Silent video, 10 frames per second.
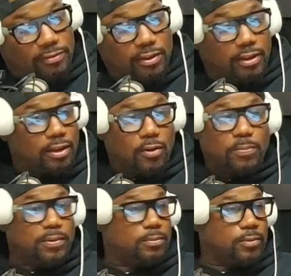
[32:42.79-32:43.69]
city
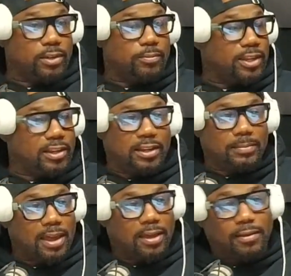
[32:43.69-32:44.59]
open, we didn't
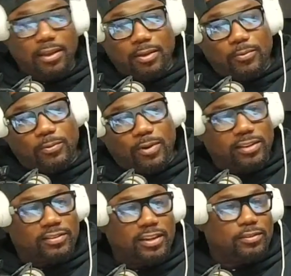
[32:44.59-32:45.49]
even have, one
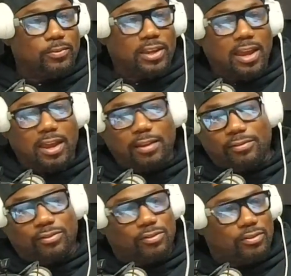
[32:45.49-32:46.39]
season we had
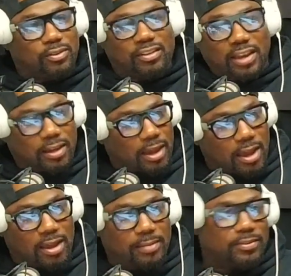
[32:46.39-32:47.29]
10
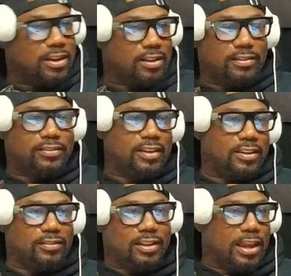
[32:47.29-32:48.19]
games. The other
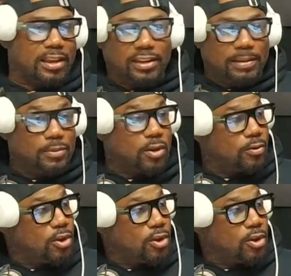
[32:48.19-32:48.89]
season, they didn't even know.